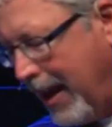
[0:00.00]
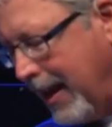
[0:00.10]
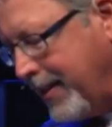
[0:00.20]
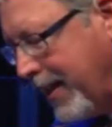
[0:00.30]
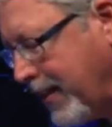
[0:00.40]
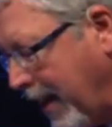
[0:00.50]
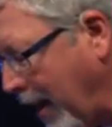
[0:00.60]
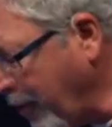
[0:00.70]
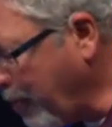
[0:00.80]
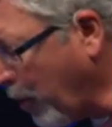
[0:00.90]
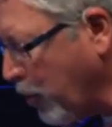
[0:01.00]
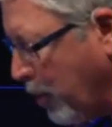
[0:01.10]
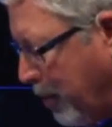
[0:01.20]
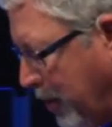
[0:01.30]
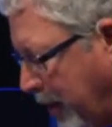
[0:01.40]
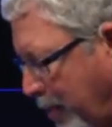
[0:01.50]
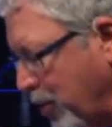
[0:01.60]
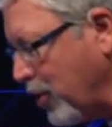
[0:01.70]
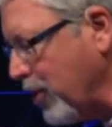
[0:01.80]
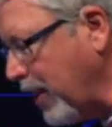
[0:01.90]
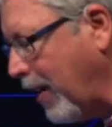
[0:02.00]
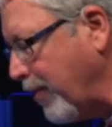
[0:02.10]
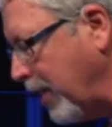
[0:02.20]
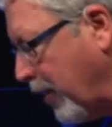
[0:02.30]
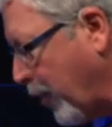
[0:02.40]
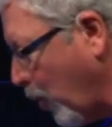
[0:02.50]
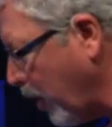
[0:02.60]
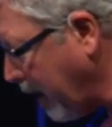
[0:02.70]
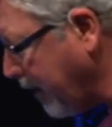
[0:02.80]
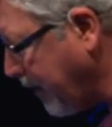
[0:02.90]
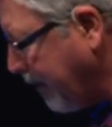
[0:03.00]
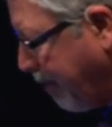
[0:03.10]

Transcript: He says, Let every person be subject to the governing authorities